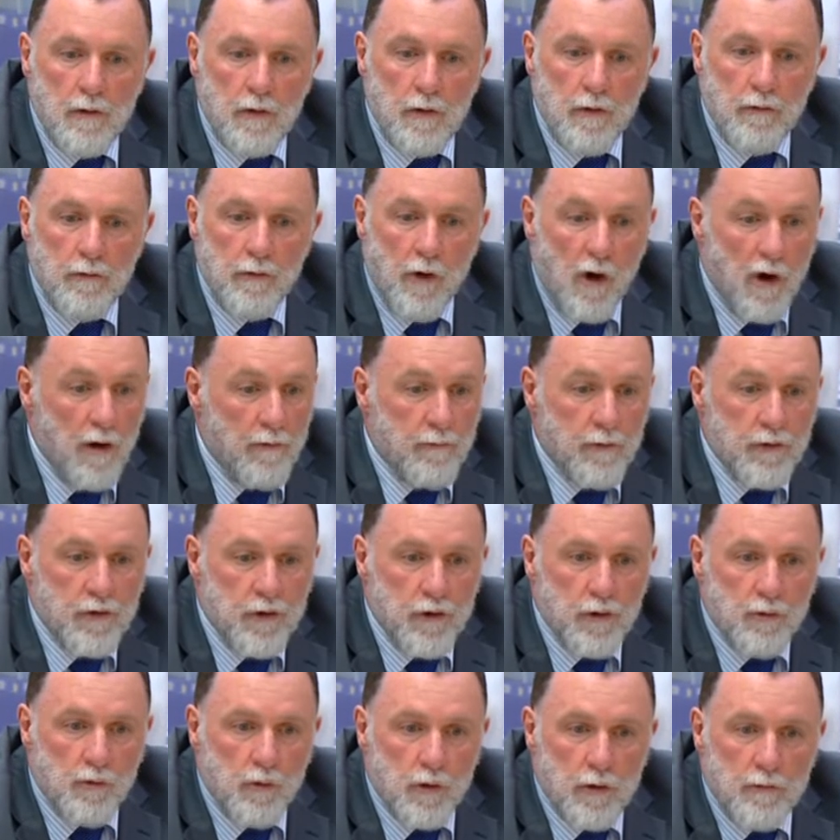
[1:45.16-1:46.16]
the
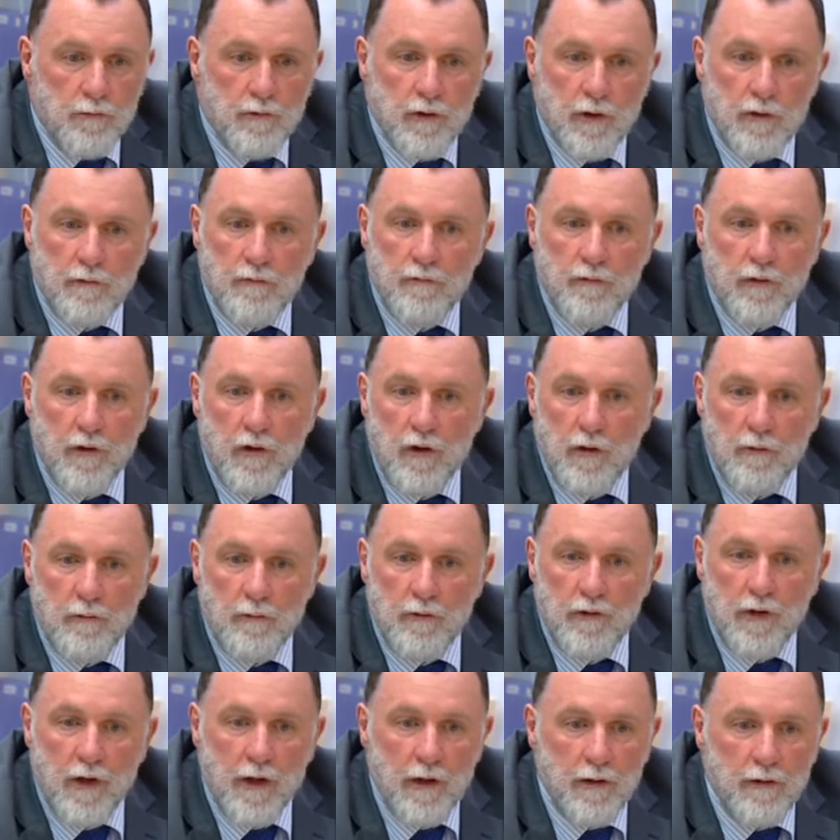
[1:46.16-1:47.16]
officers would have
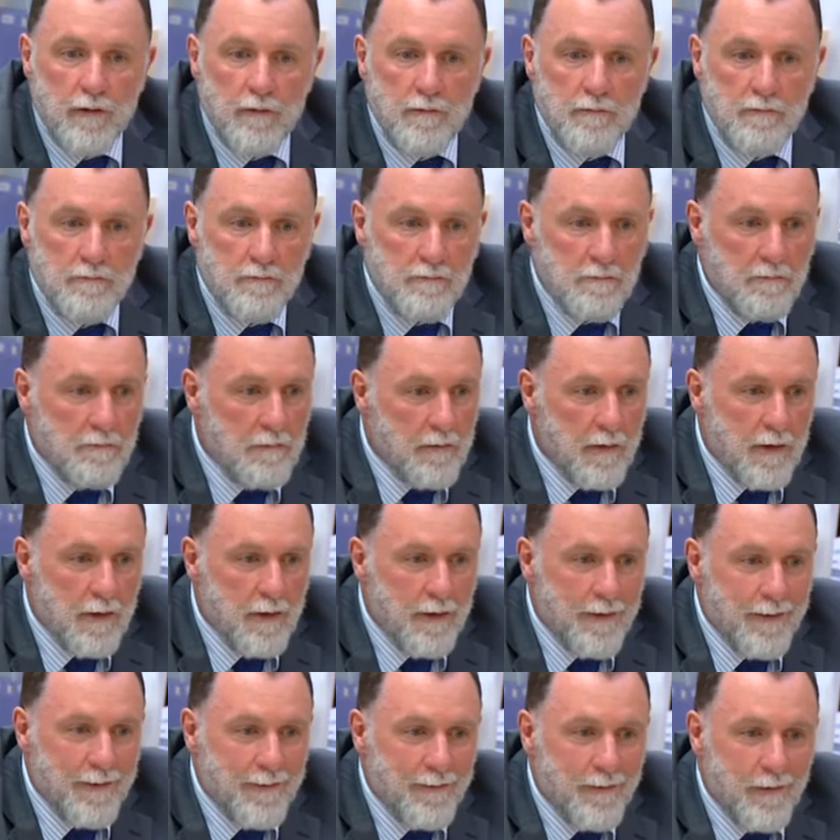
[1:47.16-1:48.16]
confirmed that
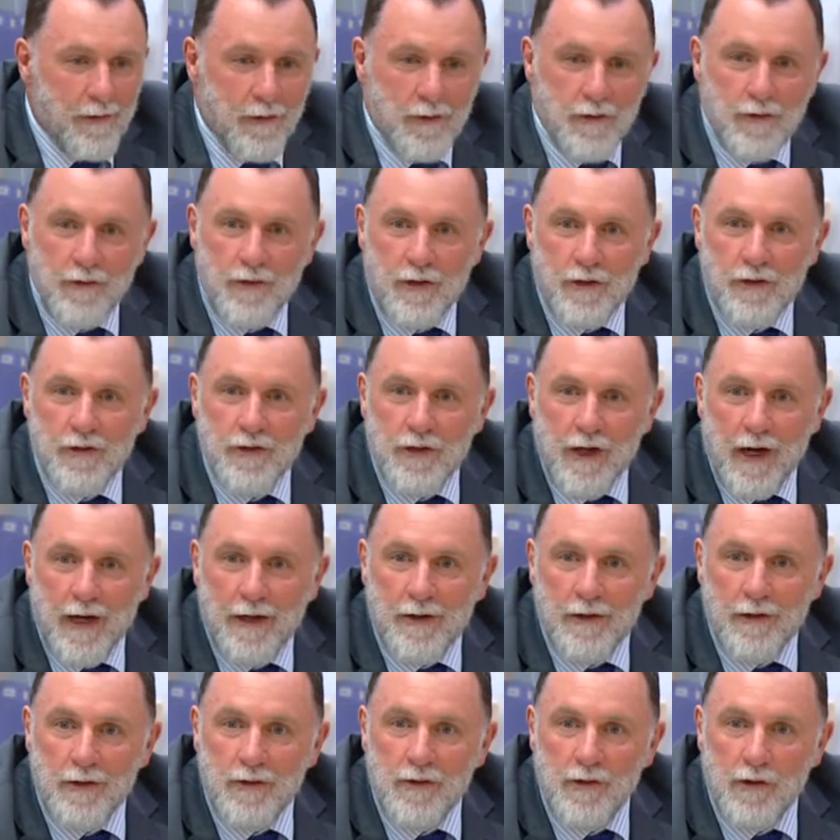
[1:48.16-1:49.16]
the
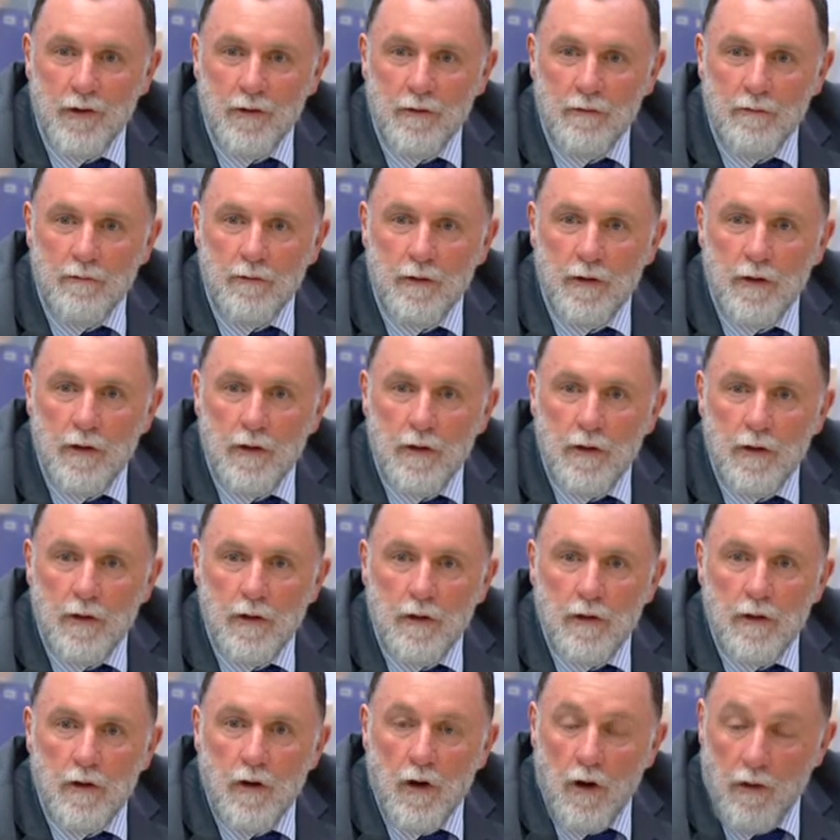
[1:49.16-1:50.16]
status of
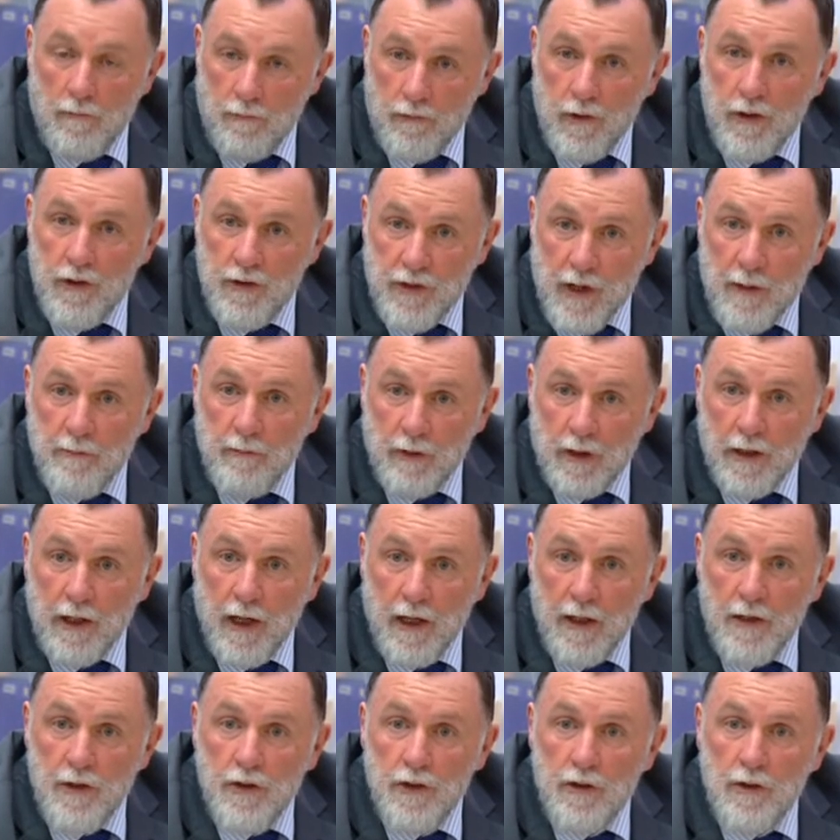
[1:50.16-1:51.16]
this
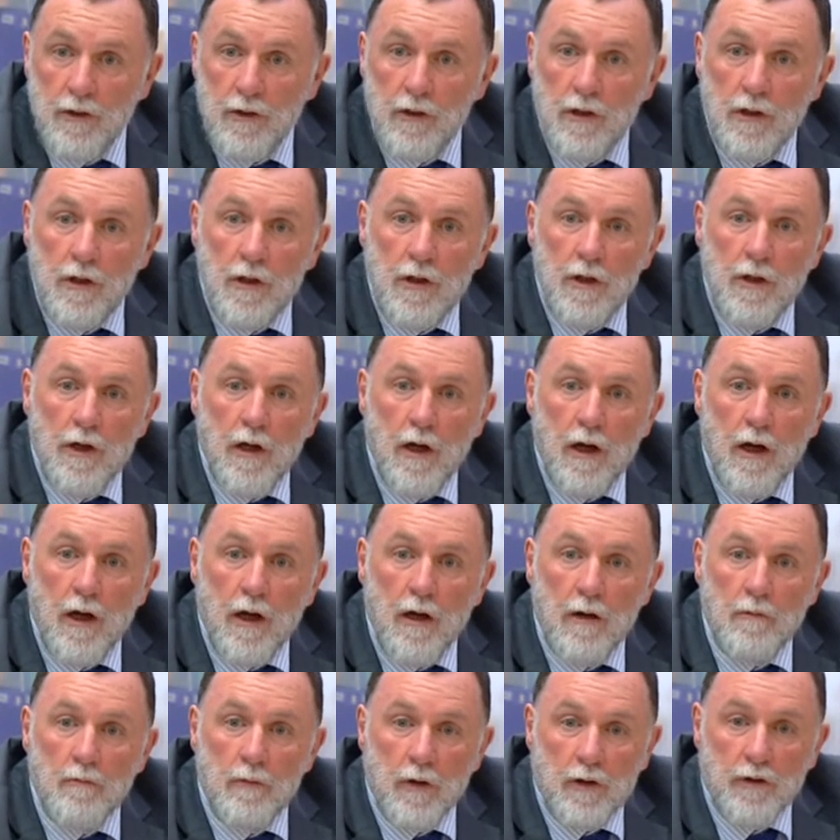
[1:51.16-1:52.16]
application,
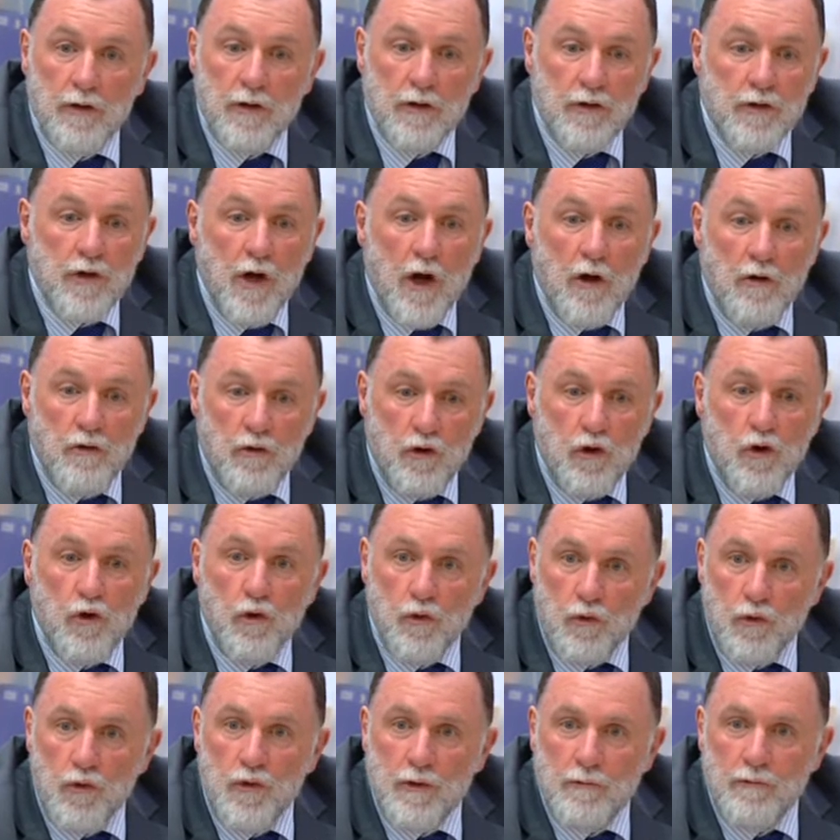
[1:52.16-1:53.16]
but there's no
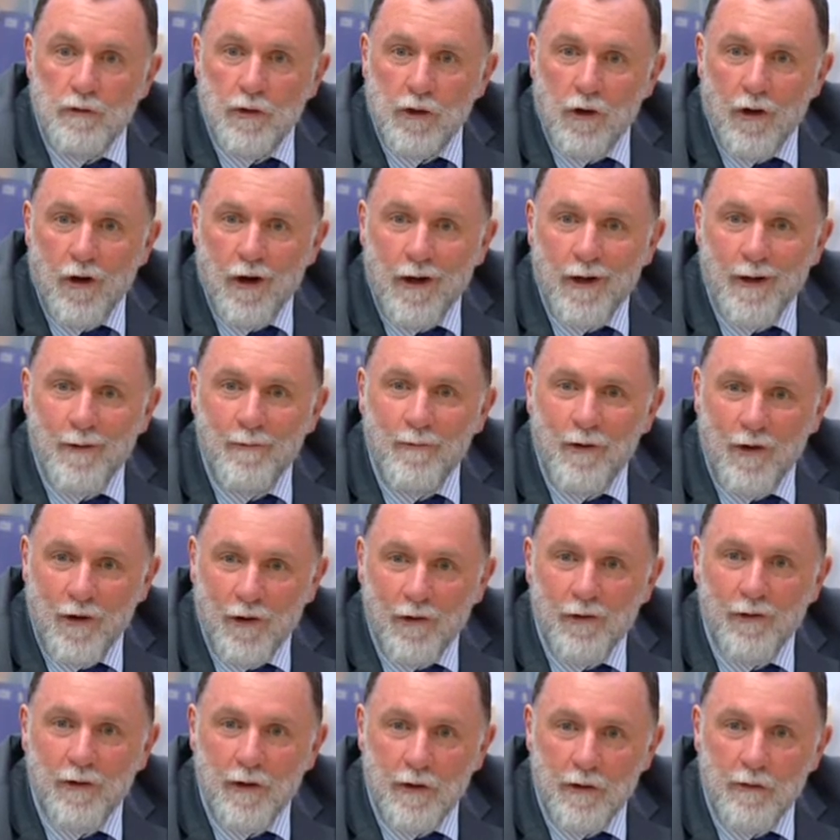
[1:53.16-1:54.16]
news, if you like,
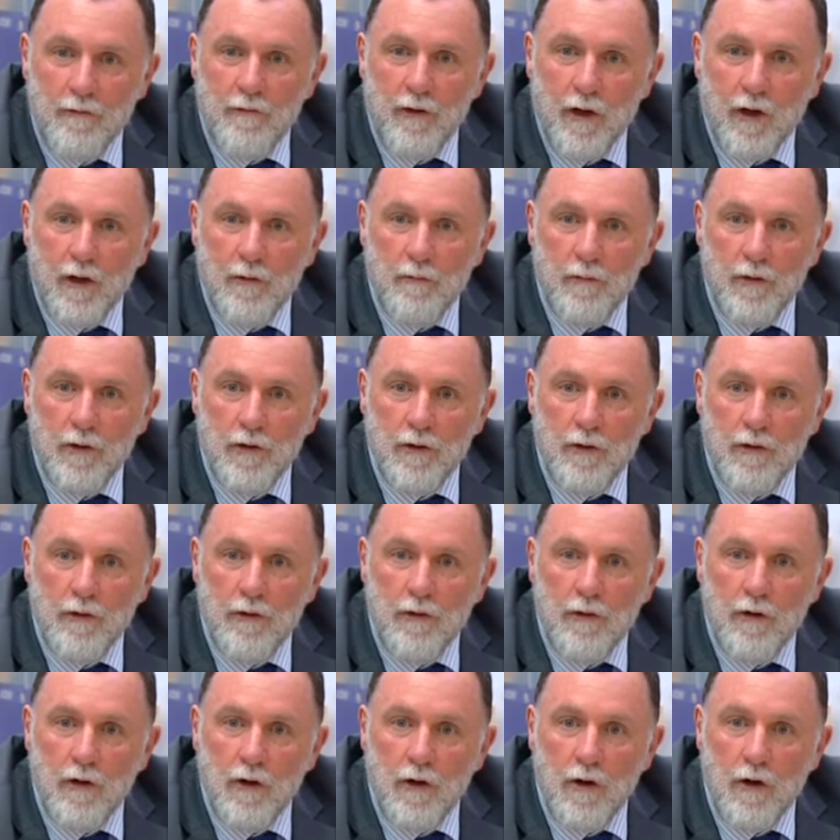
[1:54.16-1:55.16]
on the development
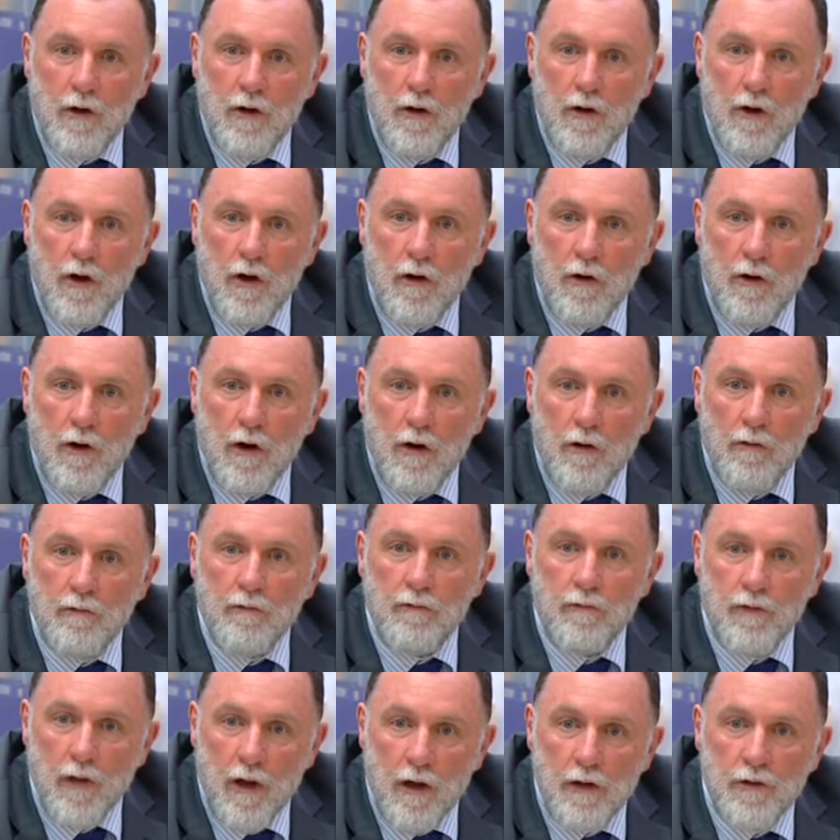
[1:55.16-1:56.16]

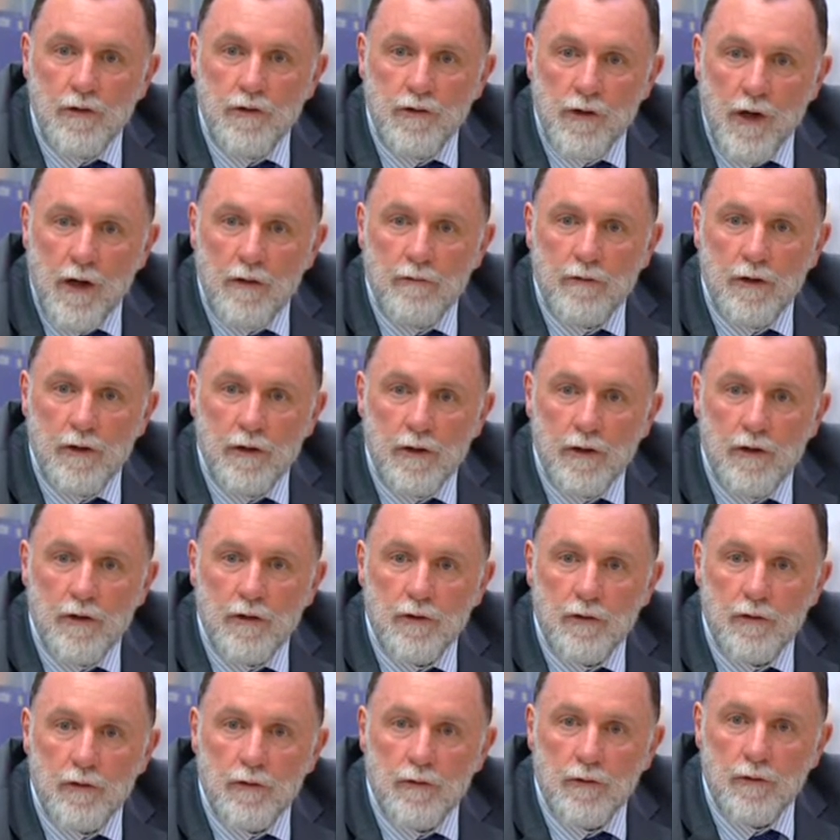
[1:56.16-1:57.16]
of those draft
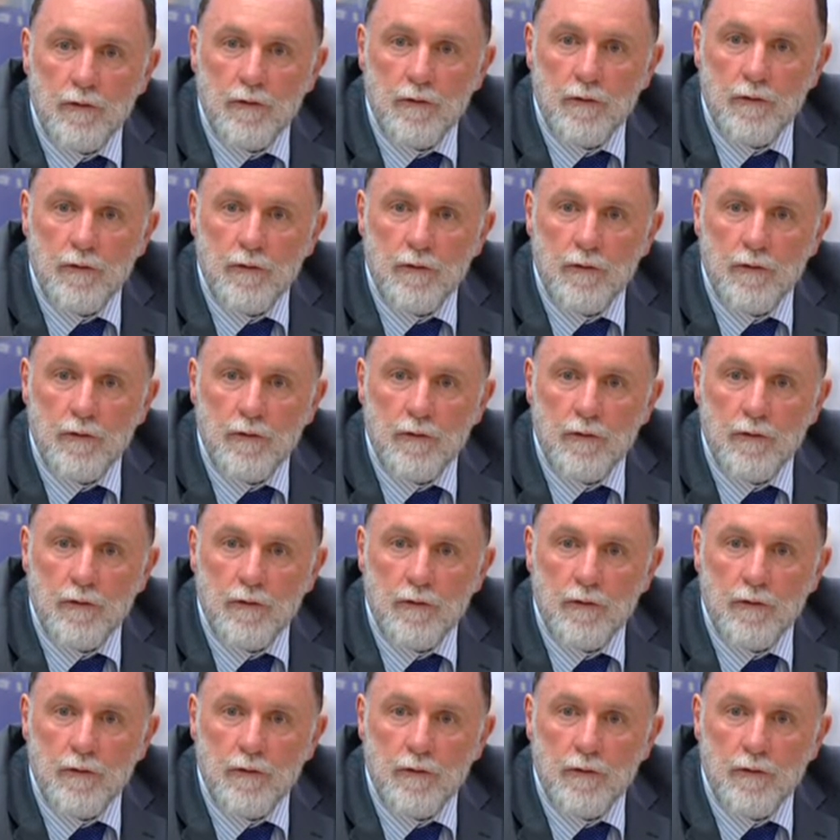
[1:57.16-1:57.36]
conditions.